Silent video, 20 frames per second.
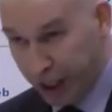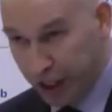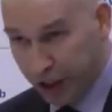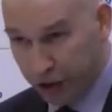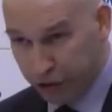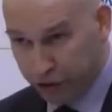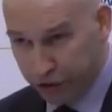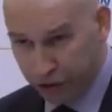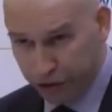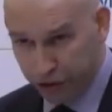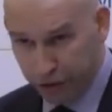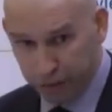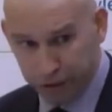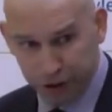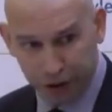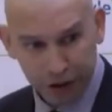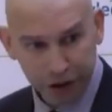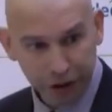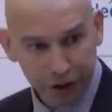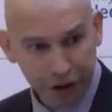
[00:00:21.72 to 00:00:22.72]
He also
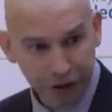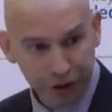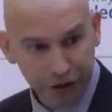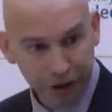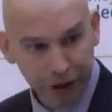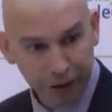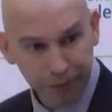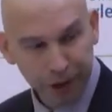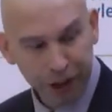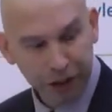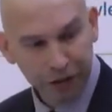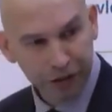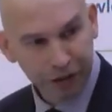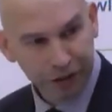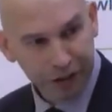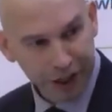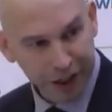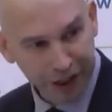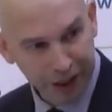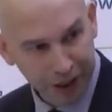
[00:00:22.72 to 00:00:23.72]
jumped on
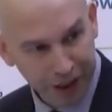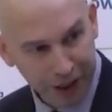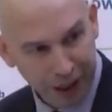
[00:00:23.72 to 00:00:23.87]
co-terminosity